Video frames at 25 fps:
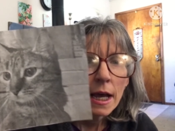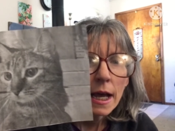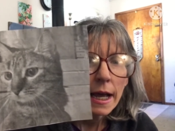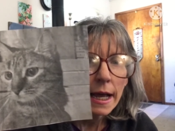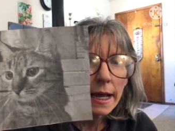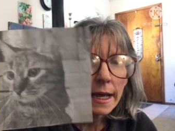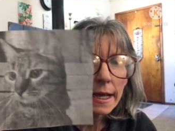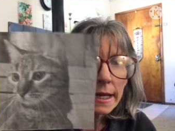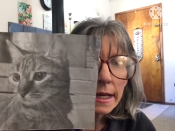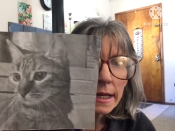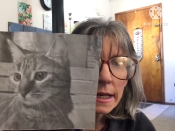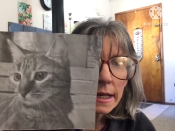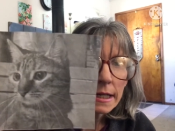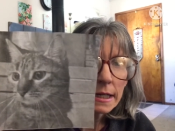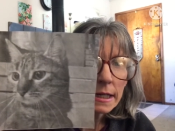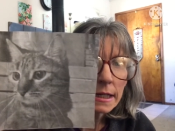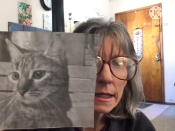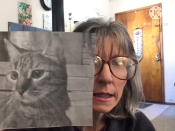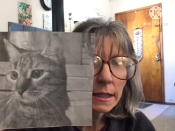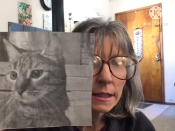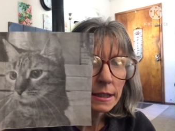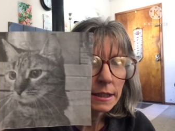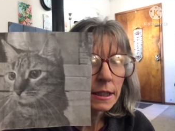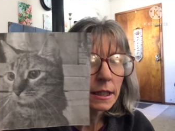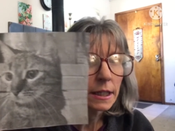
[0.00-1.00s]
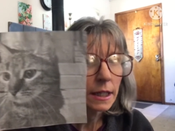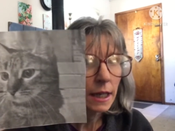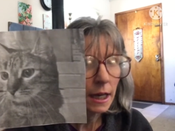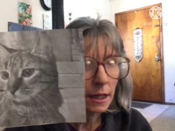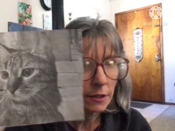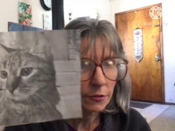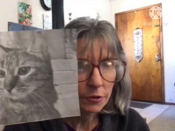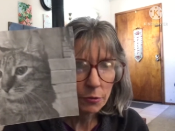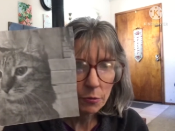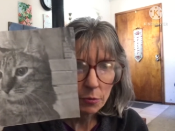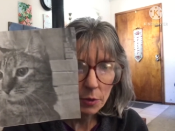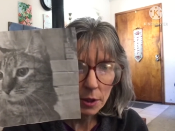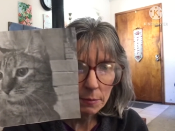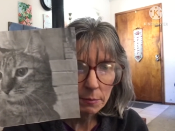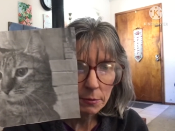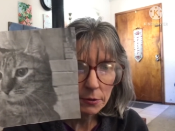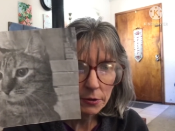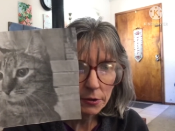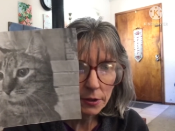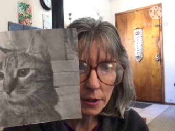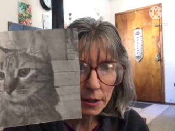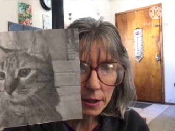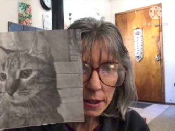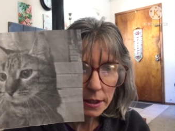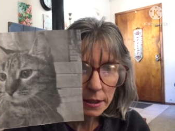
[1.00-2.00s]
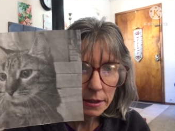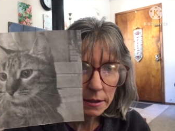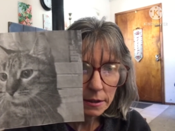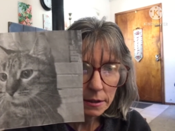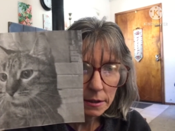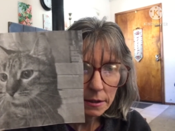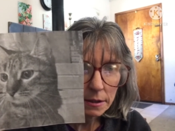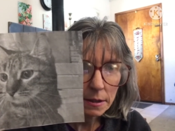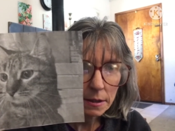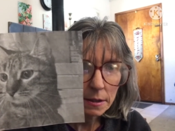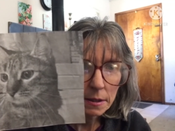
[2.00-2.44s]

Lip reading: And he has a website,